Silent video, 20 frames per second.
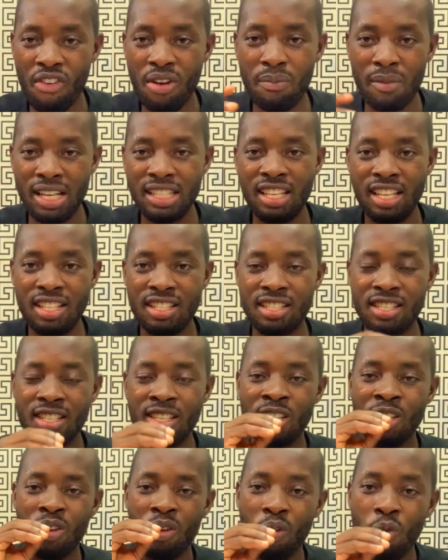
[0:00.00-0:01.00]
emergency
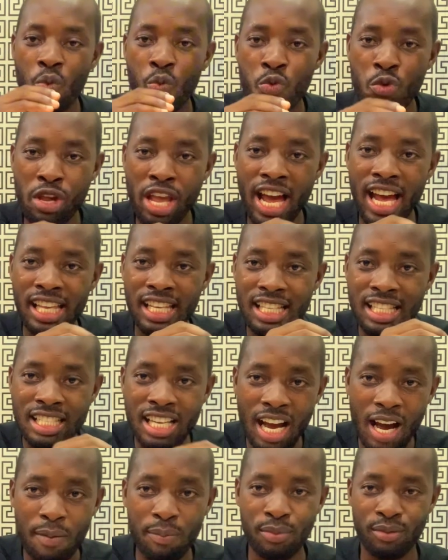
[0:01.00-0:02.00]
where it
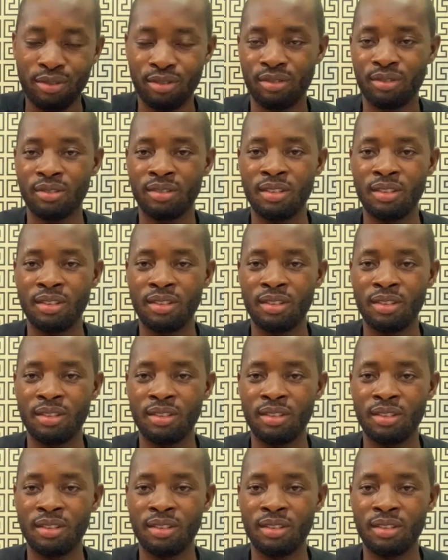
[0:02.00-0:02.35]
happened.